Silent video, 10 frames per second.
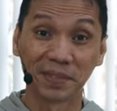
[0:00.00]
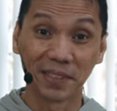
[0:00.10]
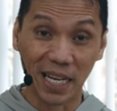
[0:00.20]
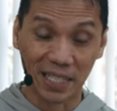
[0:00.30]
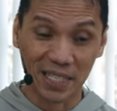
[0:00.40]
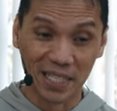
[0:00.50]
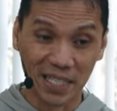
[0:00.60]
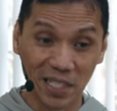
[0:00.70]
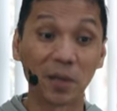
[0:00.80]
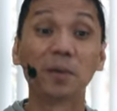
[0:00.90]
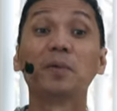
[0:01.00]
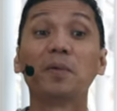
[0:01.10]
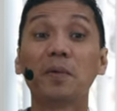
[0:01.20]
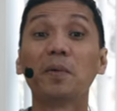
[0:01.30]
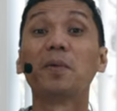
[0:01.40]
Yes, so
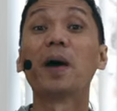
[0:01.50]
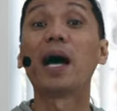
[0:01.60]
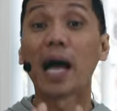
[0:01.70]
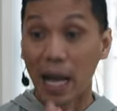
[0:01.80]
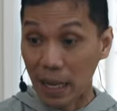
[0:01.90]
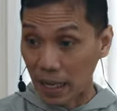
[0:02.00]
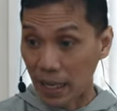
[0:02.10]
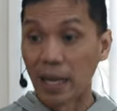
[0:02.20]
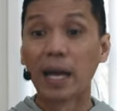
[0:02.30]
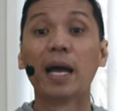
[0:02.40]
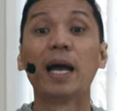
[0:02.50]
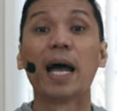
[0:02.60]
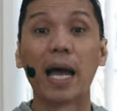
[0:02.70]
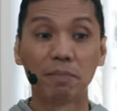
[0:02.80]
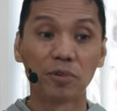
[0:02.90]
why I
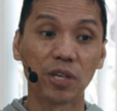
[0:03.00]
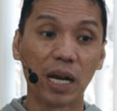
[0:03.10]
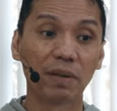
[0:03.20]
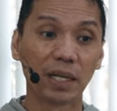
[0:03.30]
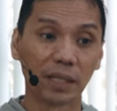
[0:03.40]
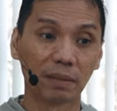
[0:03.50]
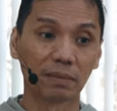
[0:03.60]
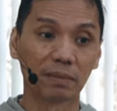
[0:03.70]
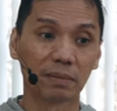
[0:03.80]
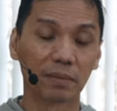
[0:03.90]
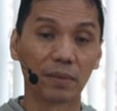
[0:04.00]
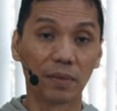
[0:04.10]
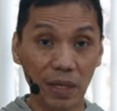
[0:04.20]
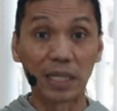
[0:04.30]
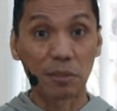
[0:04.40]
am sharing
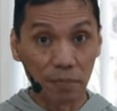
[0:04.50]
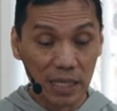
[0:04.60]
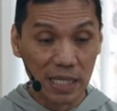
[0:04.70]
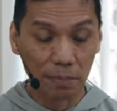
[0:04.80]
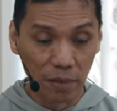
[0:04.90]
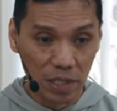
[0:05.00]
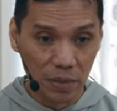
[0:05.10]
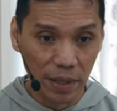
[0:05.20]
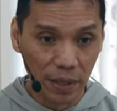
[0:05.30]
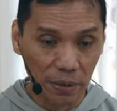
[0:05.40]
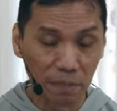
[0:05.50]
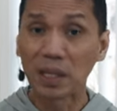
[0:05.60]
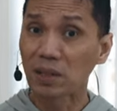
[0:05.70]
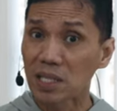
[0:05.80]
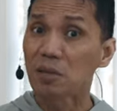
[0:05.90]
these principles with you?
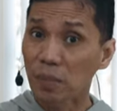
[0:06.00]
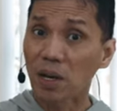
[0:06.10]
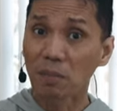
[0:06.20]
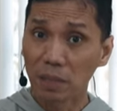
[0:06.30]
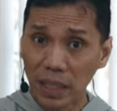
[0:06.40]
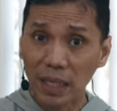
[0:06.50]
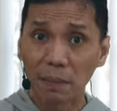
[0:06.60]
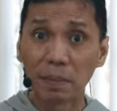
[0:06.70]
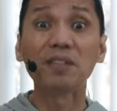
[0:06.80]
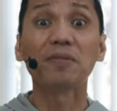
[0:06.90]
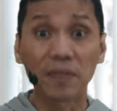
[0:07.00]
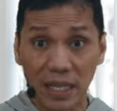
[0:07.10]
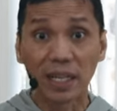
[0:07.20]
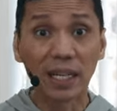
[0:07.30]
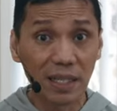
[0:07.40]
Because you've probably been
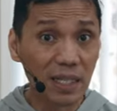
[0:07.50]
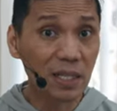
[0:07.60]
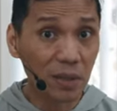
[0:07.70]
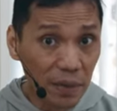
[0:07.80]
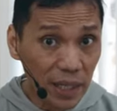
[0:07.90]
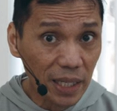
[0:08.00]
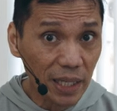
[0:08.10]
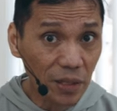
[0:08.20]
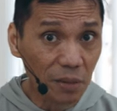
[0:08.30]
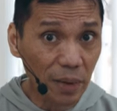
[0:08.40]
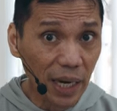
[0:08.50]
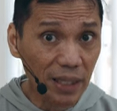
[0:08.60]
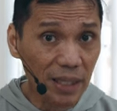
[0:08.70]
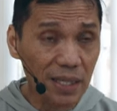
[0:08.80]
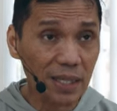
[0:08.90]
feeling this already in your
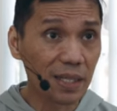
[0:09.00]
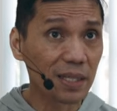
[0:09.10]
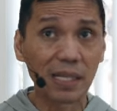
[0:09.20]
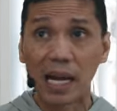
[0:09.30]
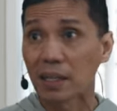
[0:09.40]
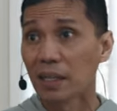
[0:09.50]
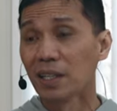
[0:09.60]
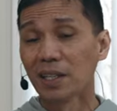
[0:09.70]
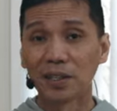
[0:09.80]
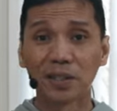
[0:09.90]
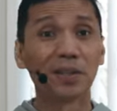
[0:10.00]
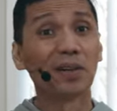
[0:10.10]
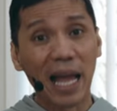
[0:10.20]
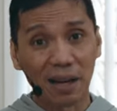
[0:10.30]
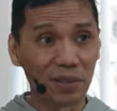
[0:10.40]
practice. It's just that you
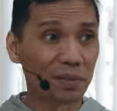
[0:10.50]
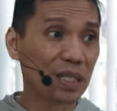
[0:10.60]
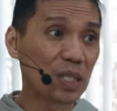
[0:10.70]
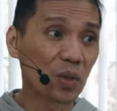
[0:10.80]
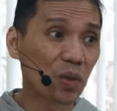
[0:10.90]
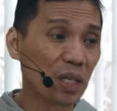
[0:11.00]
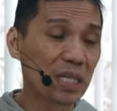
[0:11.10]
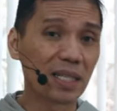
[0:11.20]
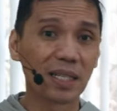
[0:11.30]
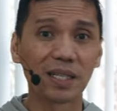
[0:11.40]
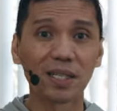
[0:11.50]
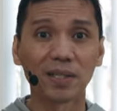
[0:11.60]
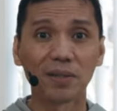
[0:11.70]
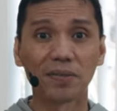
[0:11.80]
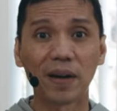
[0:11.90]
don't have the resources
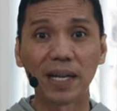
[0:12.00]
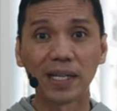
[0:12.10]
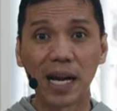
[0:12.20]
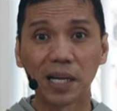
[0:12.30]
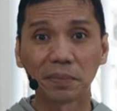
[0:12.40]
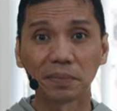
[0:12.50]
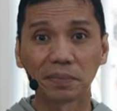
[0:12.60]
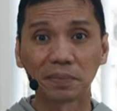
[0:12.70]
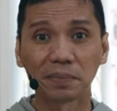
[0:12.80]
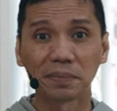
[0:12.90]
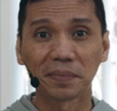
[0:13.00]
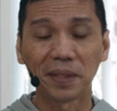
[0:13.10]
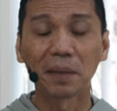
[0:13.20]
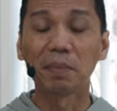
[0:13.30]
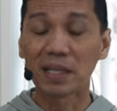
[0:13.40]
to find out.
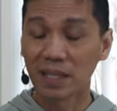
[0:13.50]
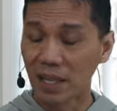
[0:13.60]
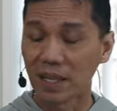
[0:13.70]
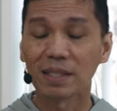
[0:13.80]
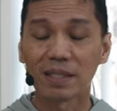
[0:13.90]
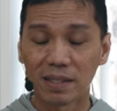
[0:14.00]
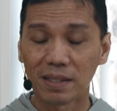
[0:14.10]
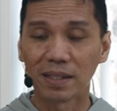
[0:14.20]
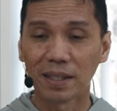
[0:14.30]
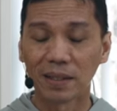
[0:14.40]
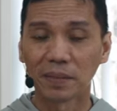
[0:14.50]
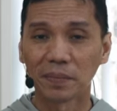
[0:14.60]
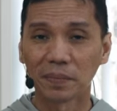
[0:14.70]
Yeah, but yes, yeah.